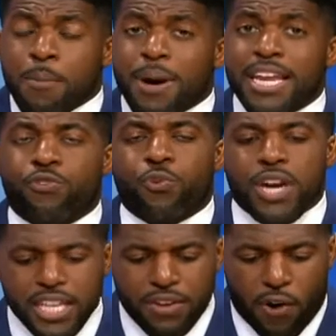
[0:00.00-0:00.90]
but he's
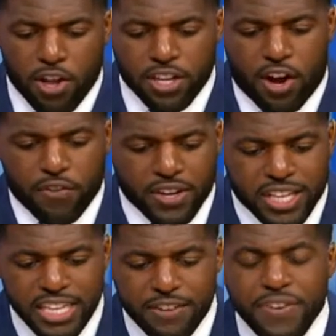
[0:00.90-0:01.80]
really fallen off the
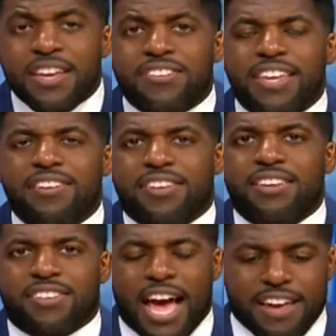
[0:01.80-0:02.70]
cliff since
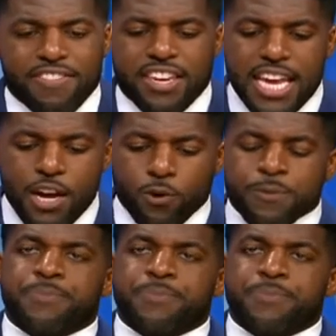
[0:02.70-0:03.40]
he signed the deal.